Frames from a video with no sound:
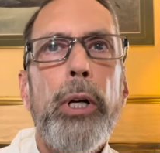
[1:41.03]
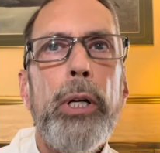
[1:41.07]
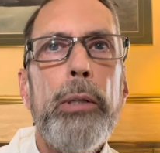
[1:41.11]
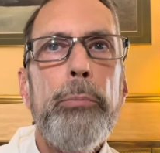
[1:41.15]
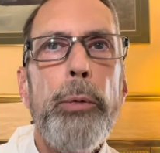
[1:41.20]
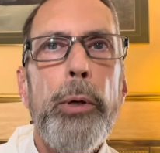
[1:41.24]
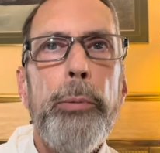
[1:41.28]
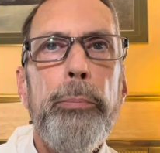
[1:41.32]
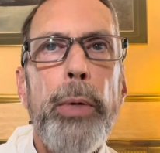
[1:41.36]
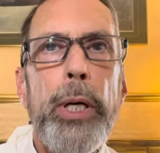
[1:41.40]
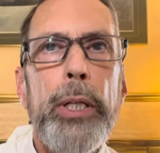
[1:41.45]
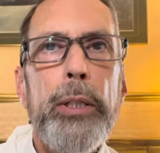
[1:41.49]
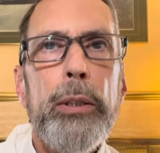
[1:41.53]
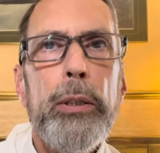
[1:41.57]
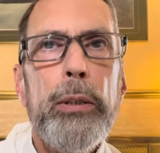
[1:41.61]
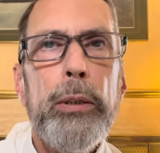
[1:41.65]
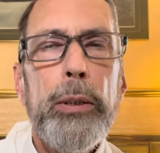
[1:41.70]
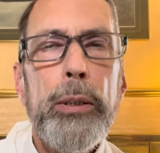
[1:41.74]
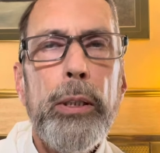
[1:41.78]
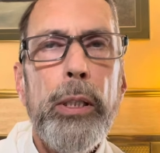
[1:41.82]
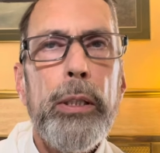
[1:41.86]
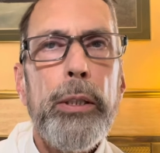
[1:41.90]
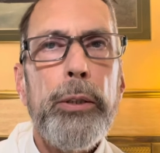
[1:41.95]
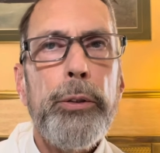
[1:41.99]
I'm a medical
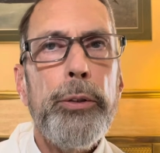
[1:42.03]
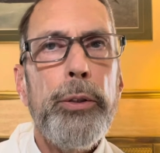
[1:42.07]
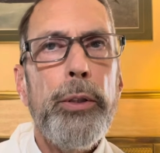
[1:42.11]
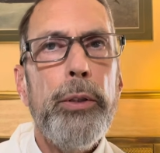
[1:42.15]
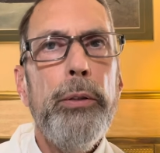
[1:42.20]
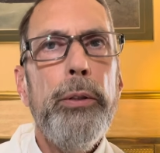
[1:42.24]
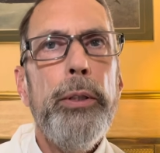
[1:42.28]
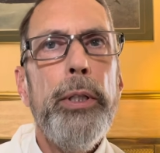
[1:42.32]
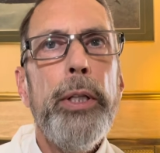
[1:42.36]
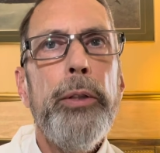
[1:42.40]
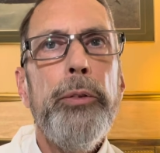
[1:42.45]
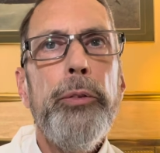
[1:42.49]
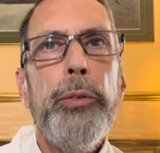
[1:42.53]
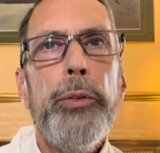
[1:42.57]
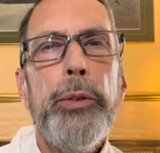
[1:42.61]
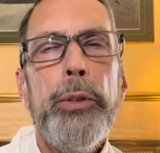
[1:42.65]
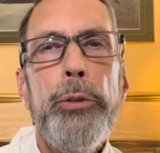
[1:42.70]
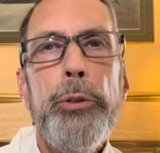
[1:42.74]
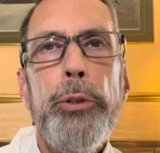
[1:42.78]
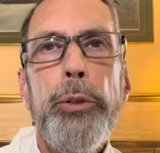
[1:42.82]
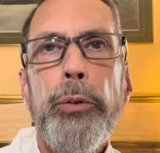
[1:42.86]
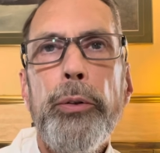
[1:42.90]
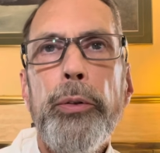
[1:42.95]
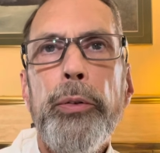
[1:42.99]
doctor who does
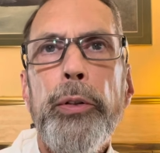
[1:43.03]
Social